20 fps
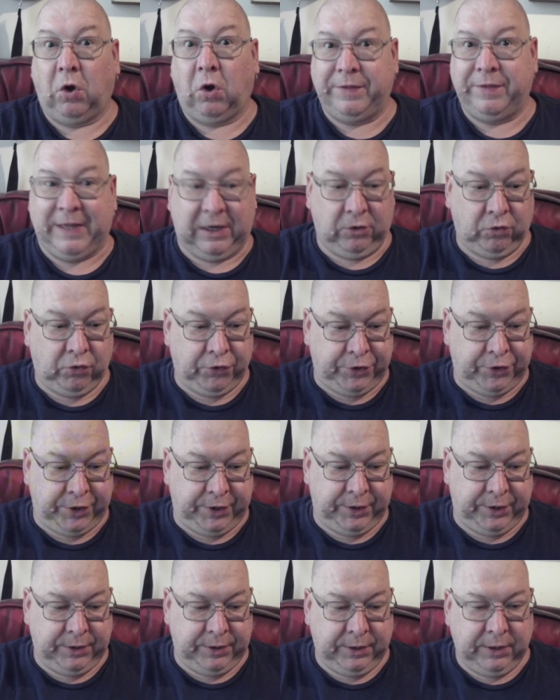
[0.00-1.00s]
in that order,
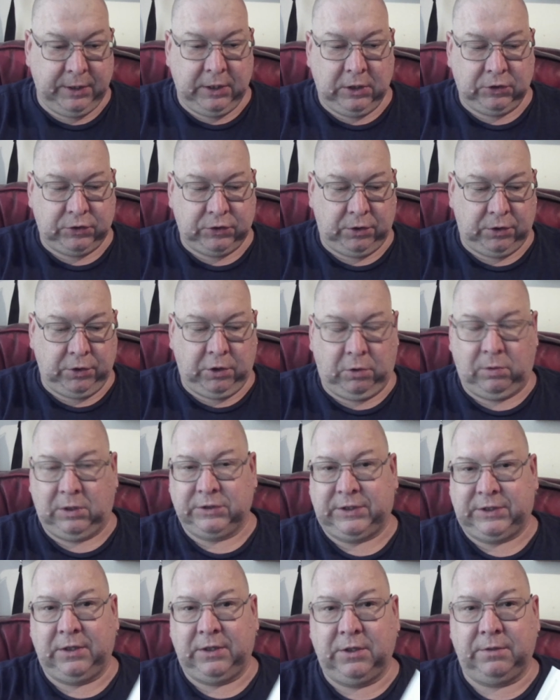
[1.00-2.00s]
so I don't know what's
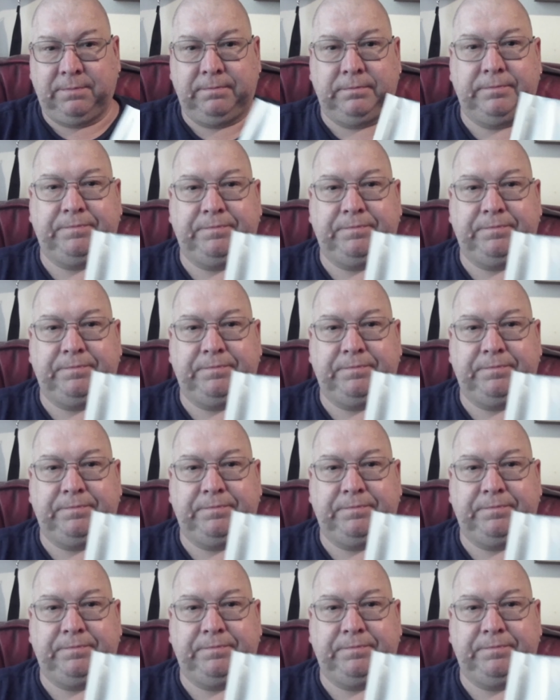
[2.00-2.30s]
in them.